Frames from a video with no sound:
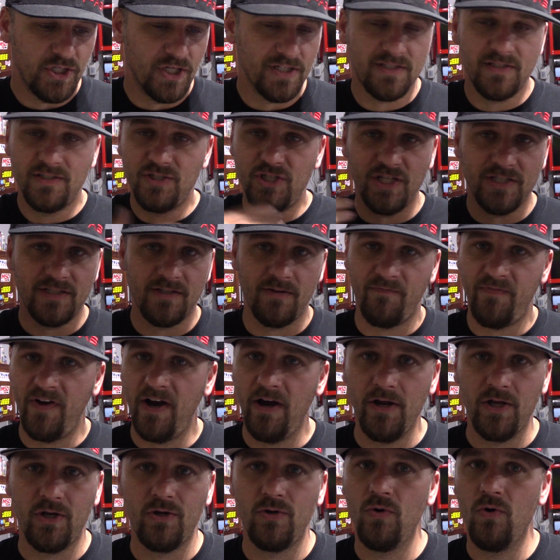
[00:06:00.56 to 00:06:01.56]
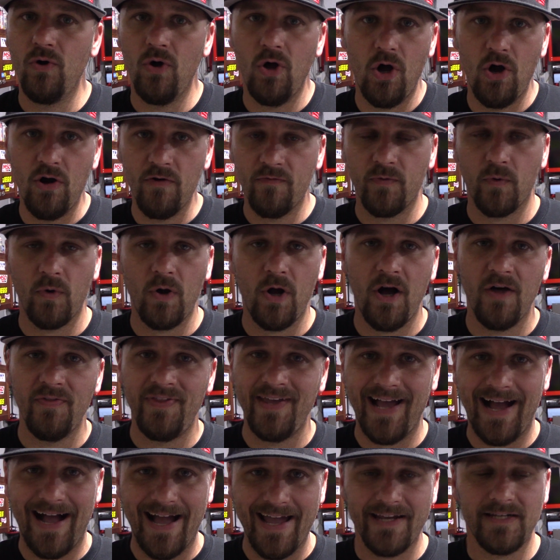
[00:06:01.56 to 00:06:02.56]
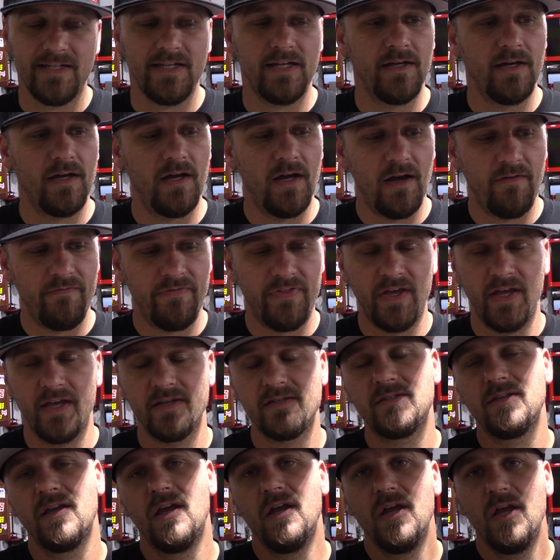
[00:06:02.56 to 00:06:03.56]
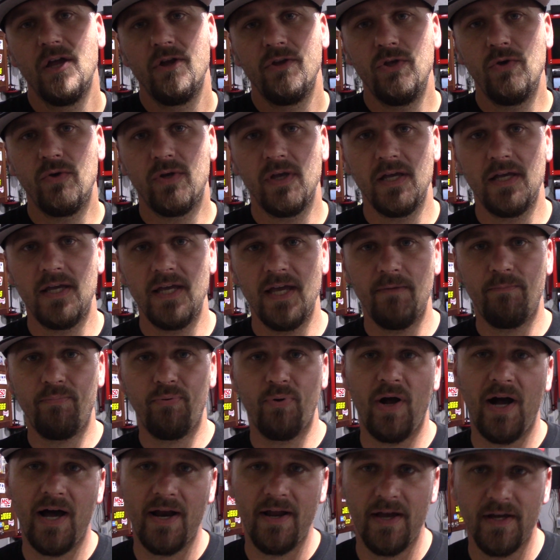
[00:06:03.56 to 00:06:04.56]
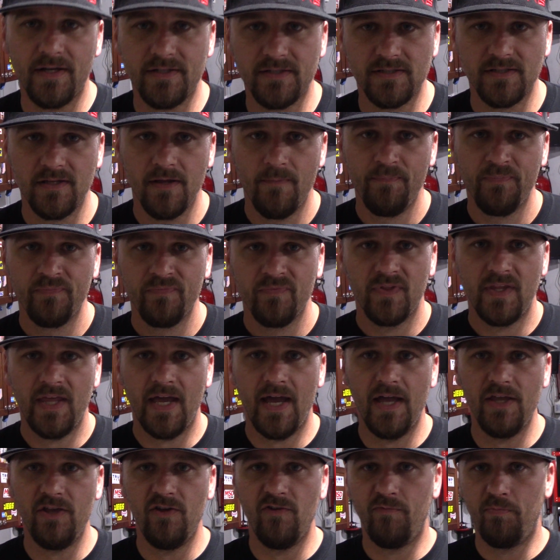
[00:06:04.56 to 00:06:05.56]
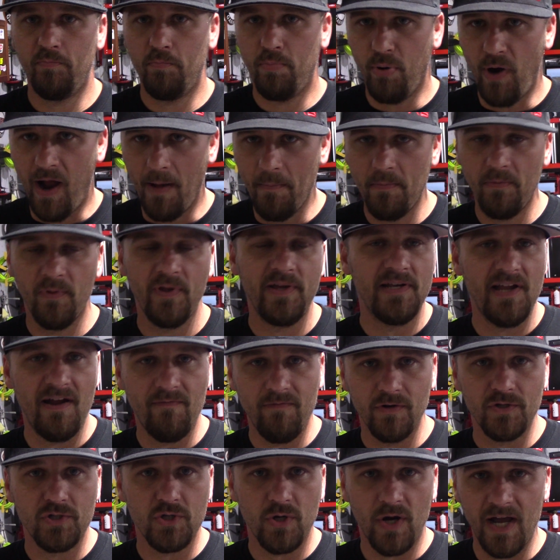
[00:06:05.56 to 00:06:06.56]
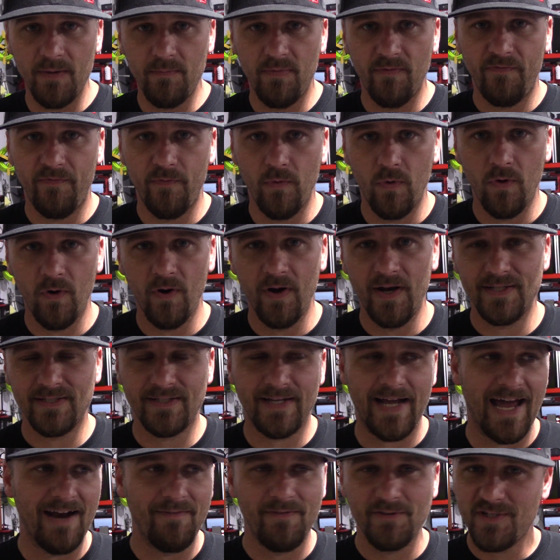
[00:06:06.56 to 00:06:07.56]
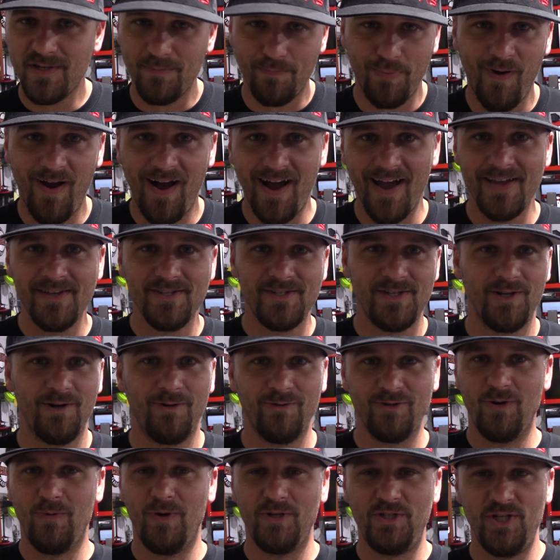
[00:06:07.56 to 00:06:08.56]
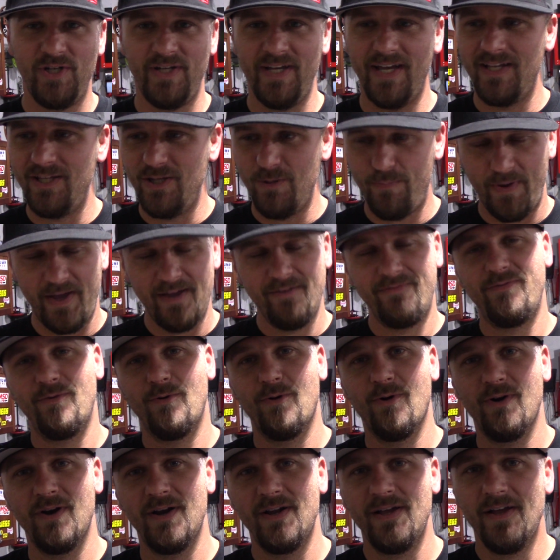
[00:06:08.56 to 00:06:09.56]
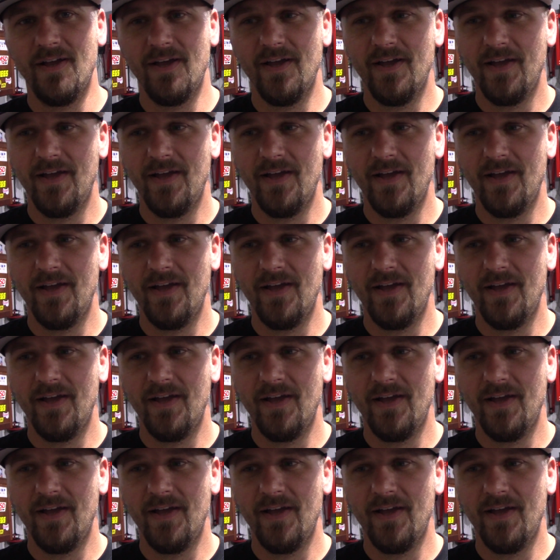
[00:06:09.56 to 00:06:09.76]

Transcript: just, just very cool overall, the idea of this, you can get products that you've probably never tried before and it's kind of a surprise. You don't know what you get and you pay for it